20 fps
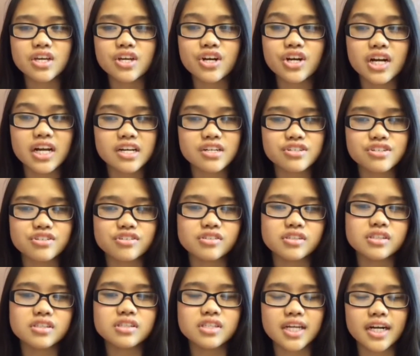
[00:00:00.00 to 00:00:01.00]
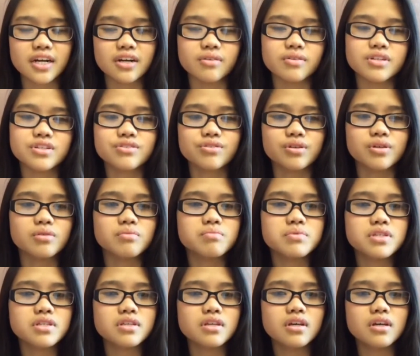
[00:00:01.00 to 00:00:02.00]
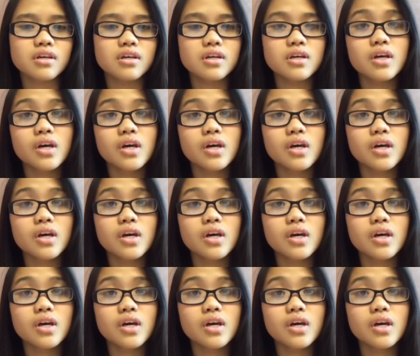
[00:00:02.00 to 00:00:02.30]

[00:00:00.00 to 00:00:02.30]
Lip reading: international terrorist groups.